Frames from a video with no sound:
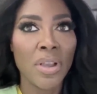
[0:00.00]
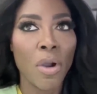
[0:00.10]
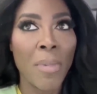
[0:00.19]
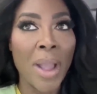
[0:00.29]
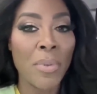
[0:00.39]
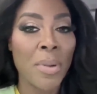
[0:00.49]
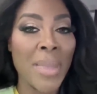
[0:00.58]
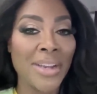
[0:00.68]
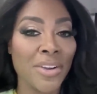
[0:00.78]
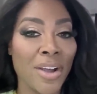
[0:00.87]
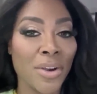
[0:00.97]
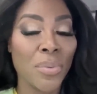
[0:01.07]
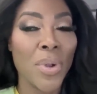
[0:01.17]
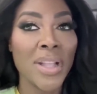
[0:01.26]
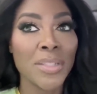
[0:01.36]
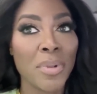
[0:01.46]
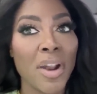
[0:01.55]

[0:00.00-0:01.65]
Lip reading: go by what my daughter wants,